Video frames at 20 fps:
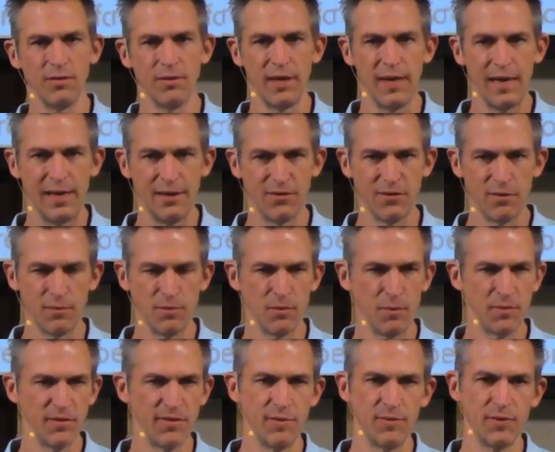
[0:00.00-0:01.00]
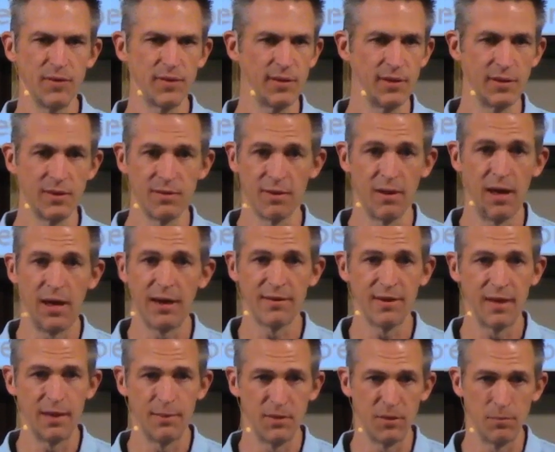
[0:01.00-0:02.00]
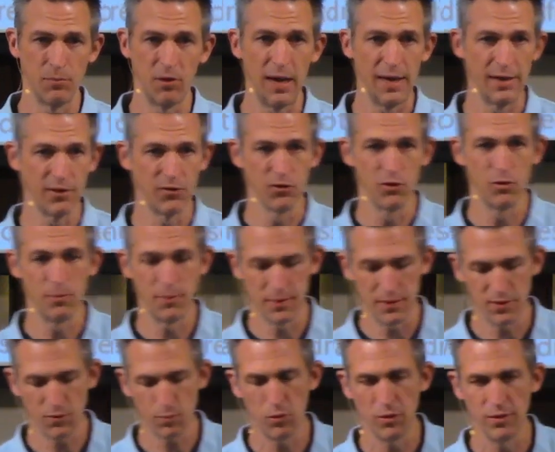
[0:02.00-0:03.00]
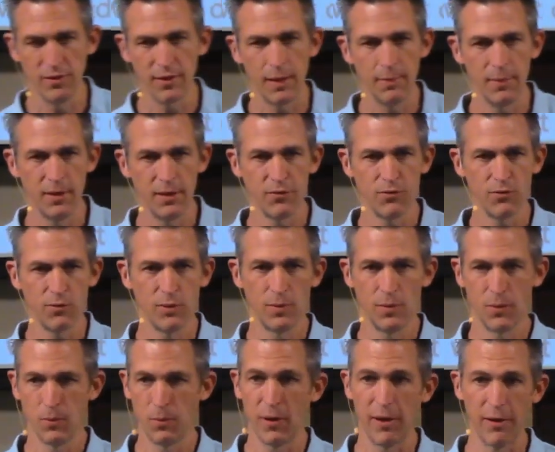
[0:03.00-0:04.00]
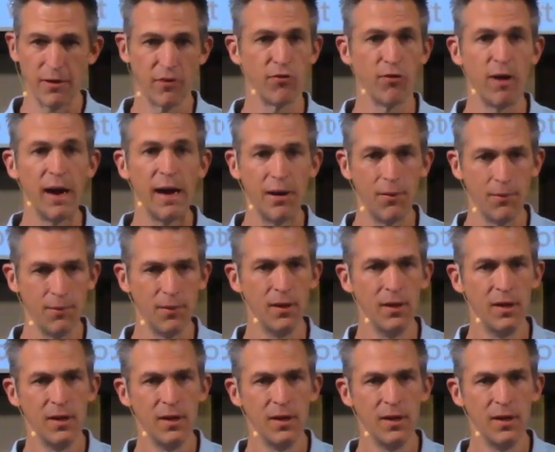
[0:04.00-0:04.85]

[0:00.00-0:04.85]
They had some specific things. A lot of times the bride and groom at this point in time in history would wear a crown.